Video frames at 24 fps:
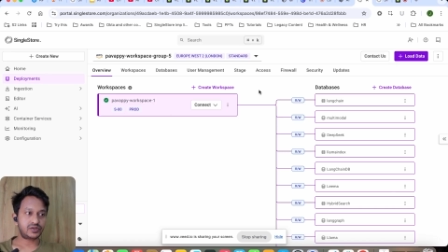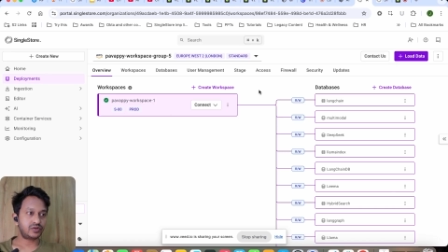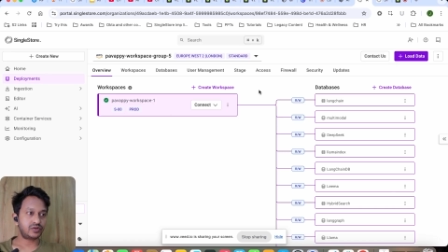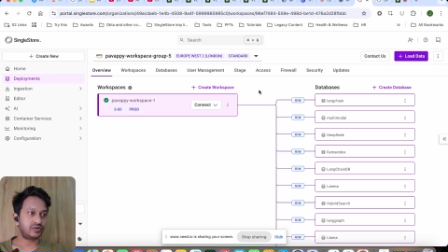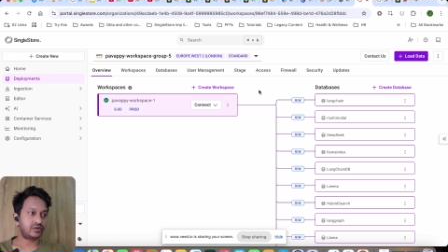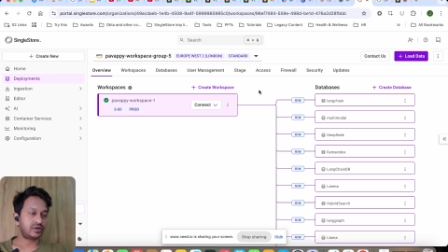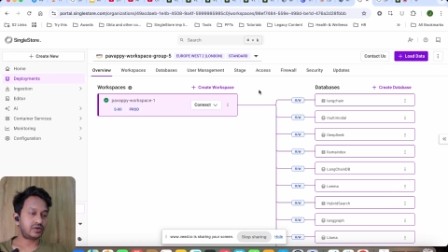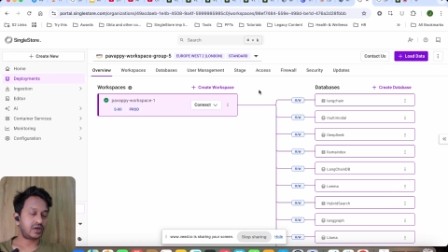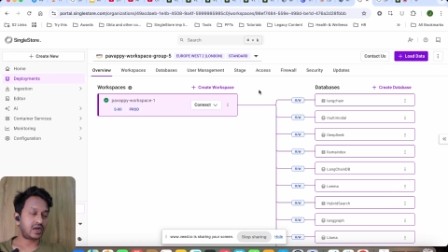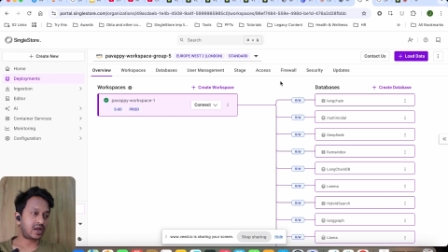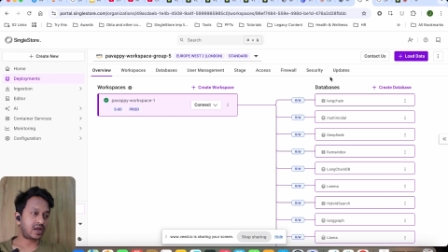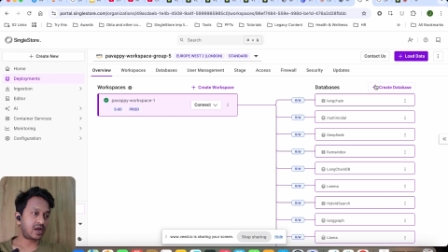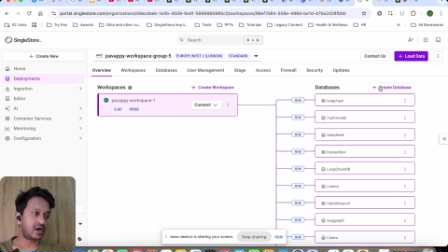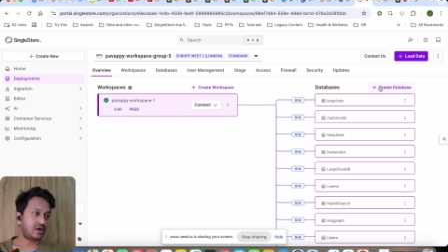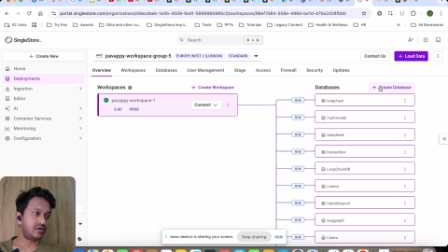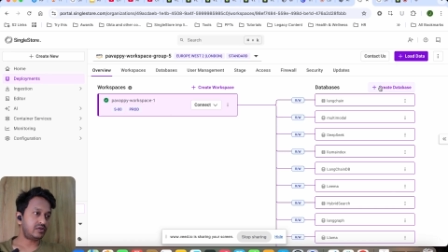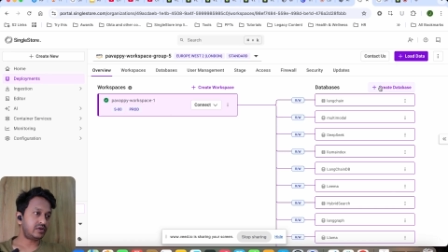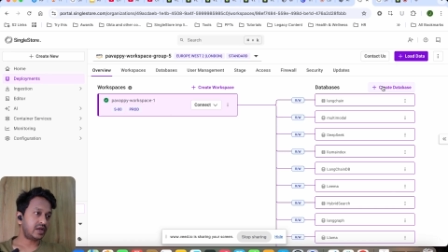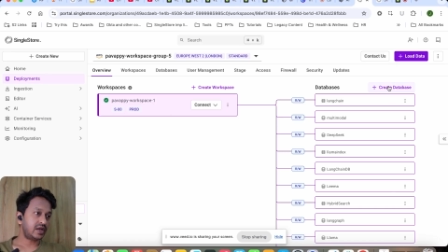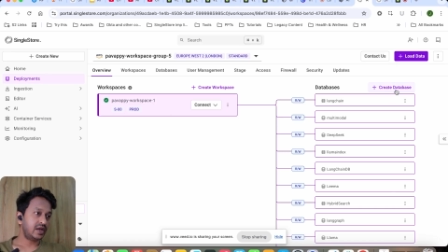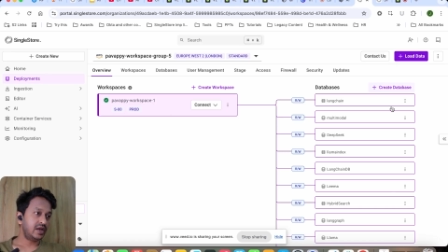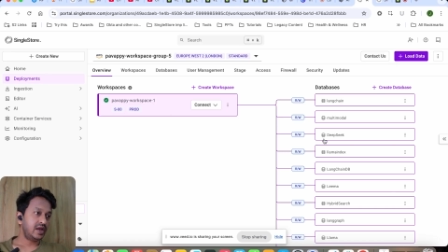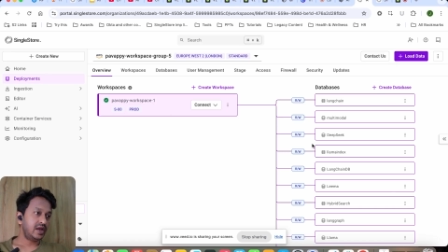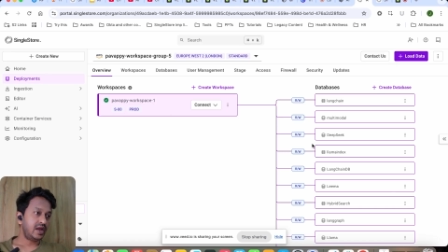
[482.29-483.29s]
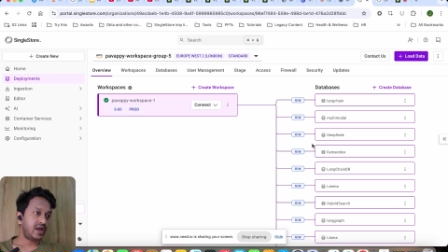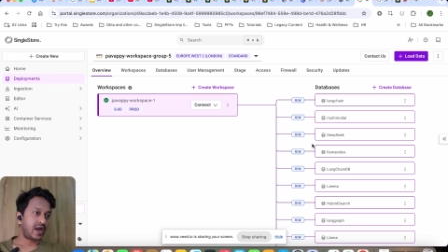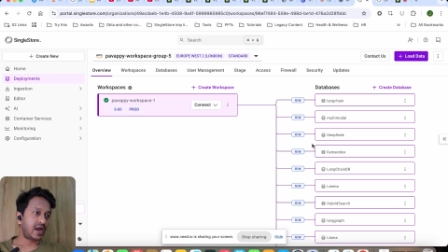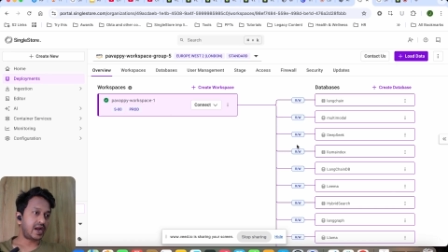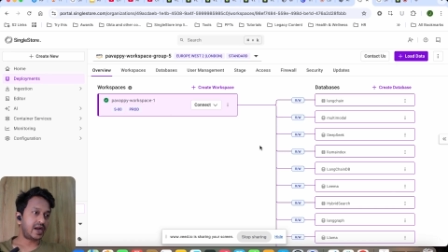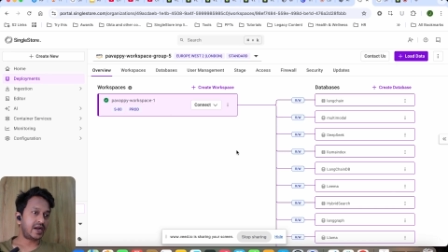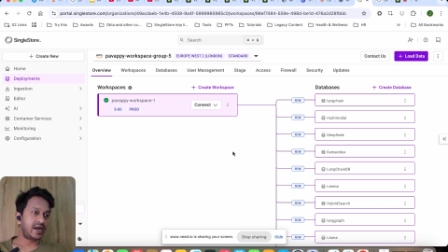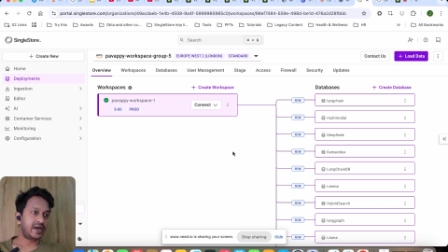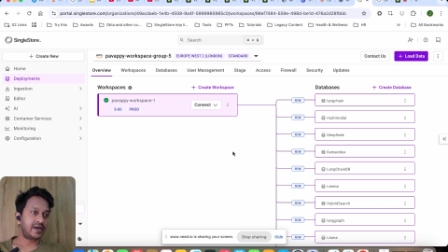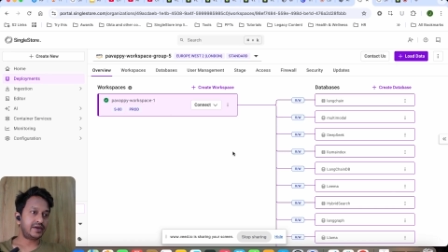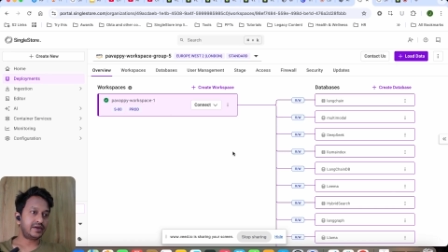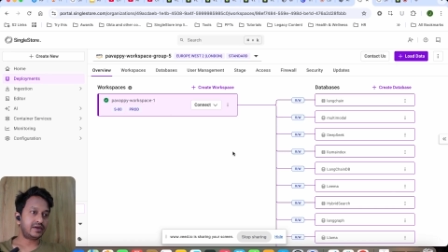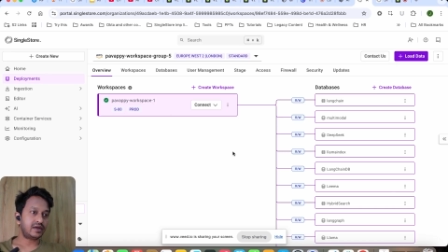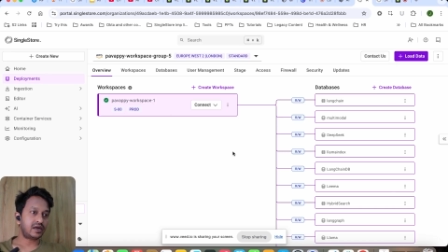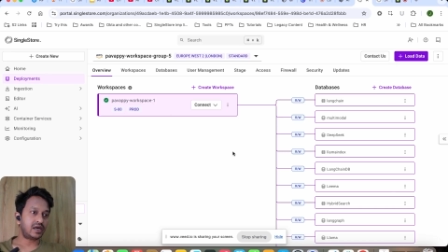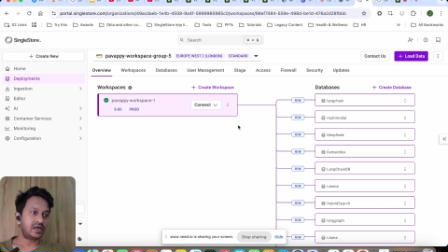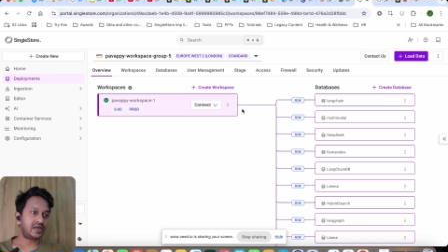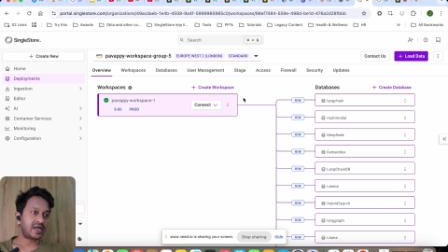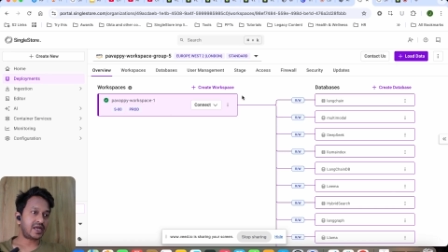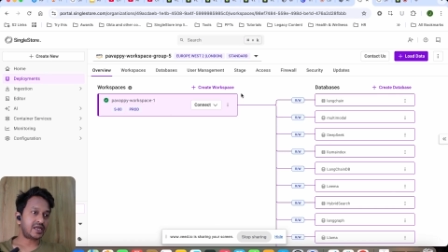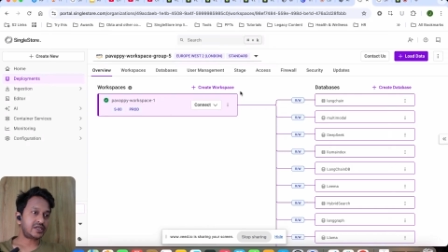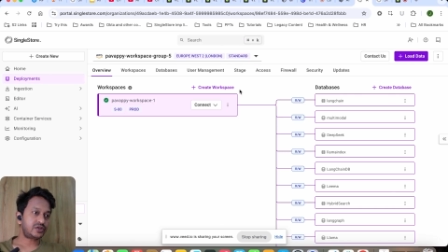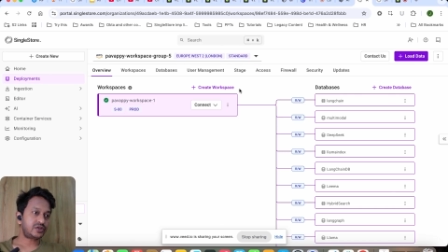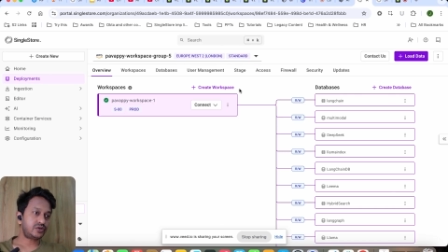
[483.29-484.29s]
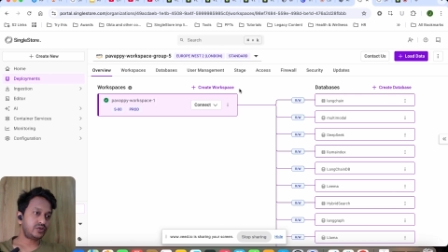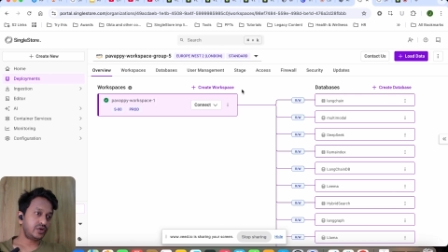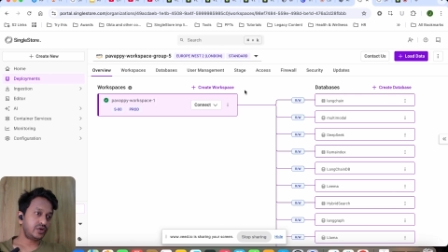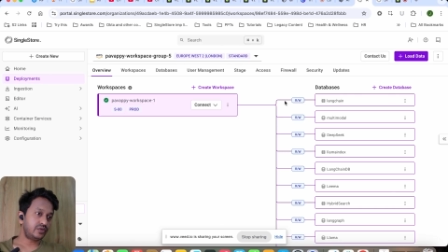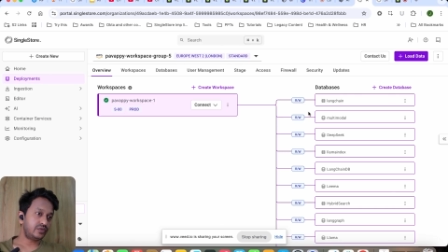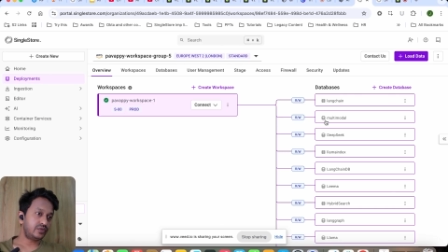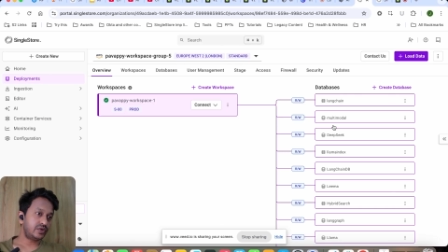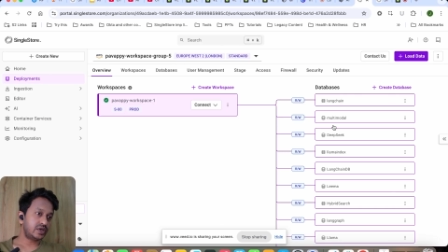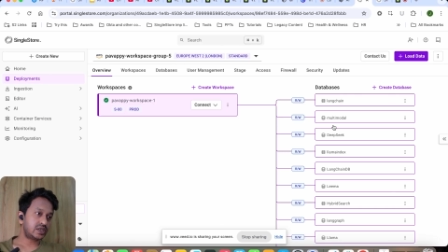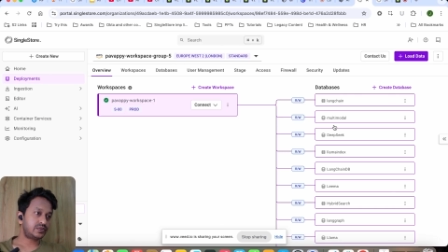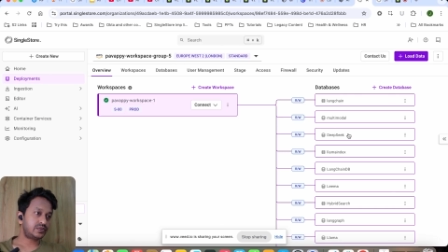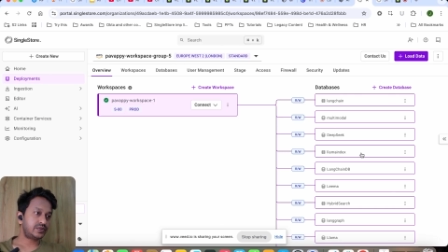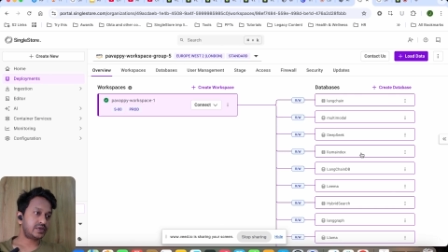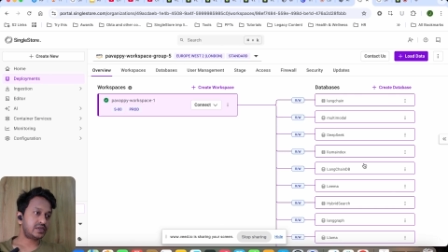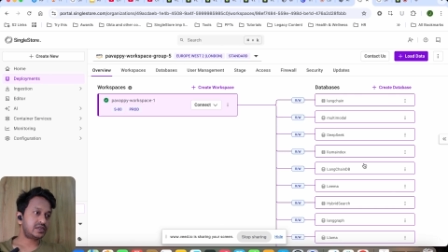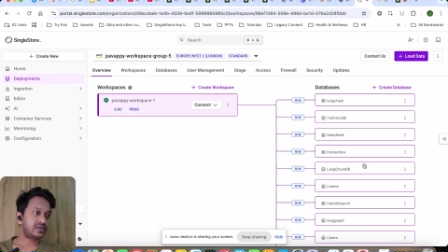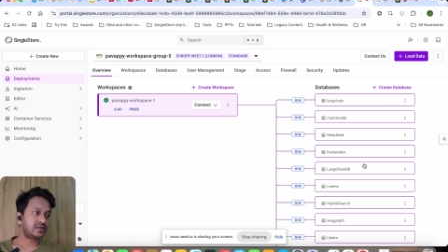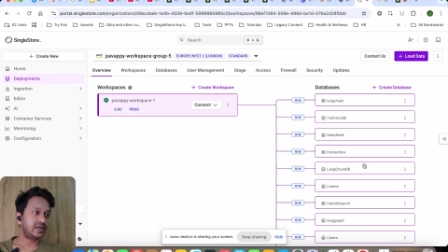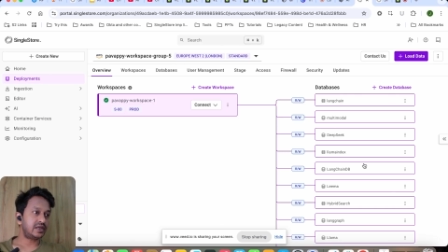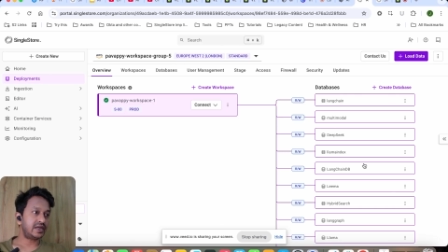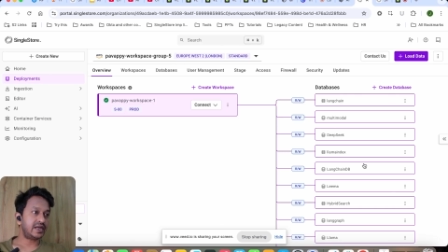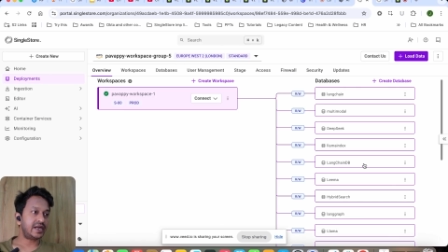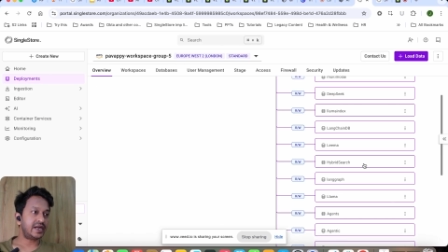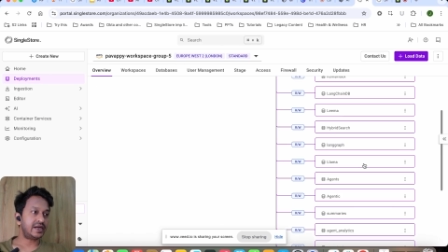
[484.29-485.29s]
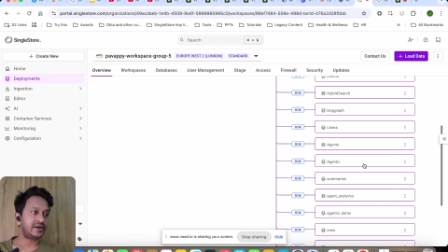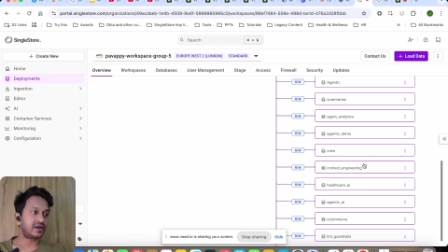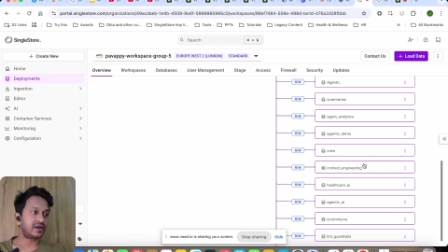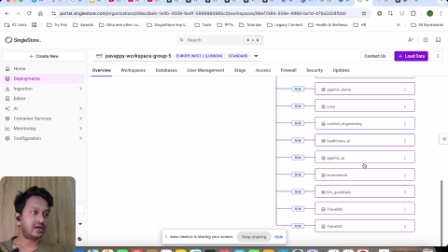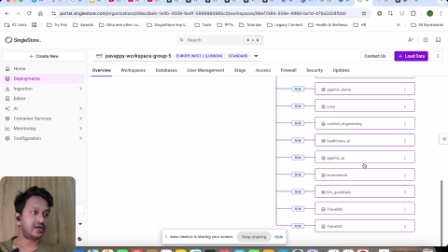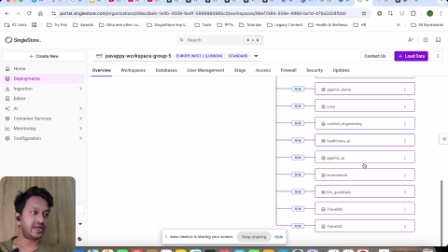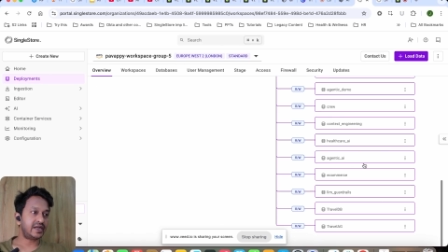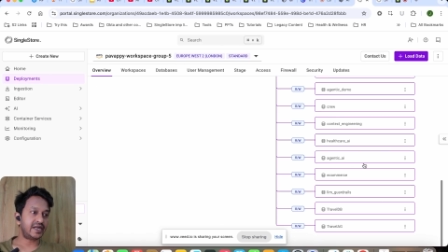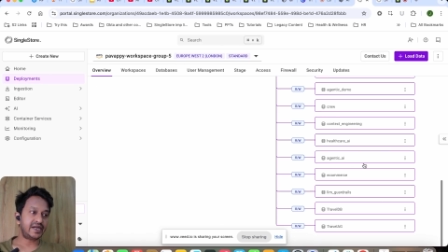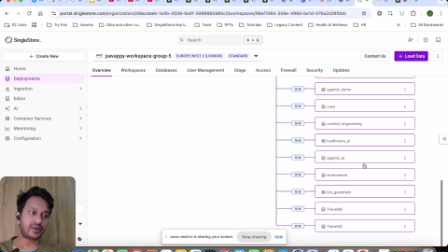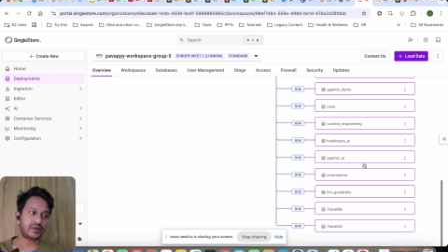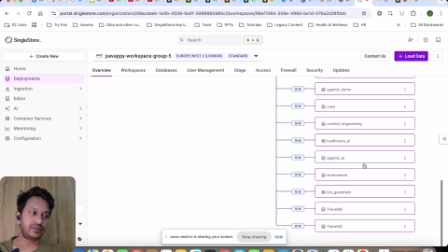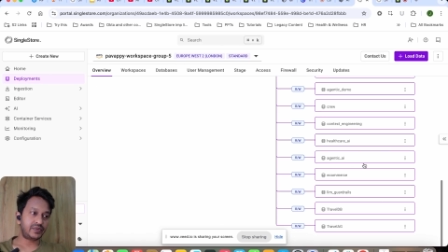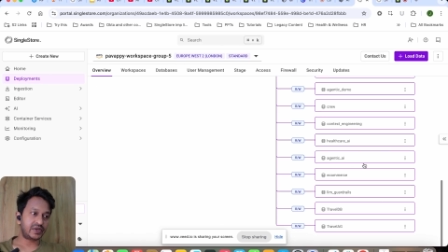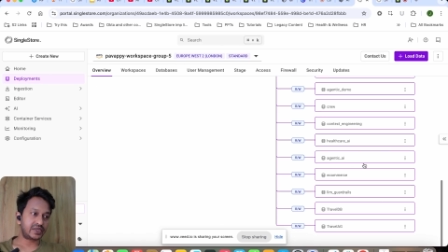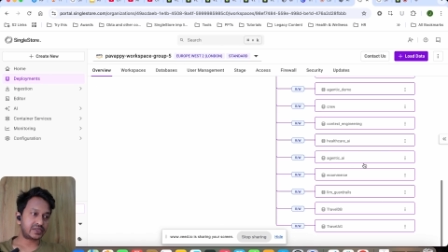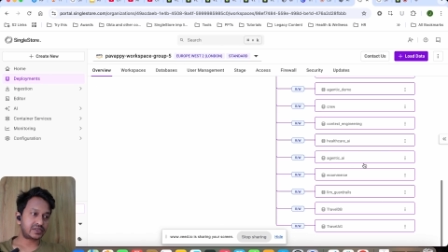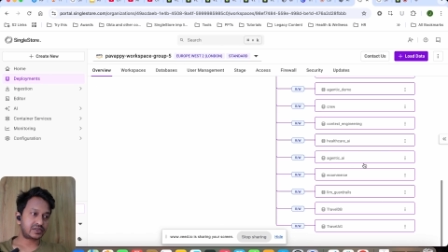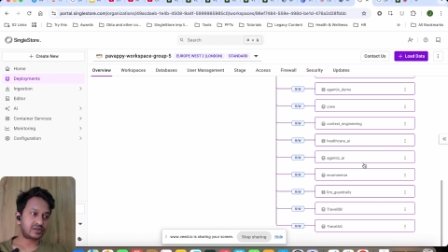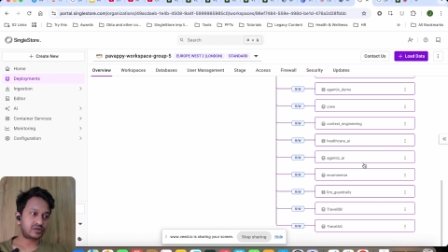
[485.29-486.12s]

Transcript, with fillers: store account and attach to your workspace, create a database.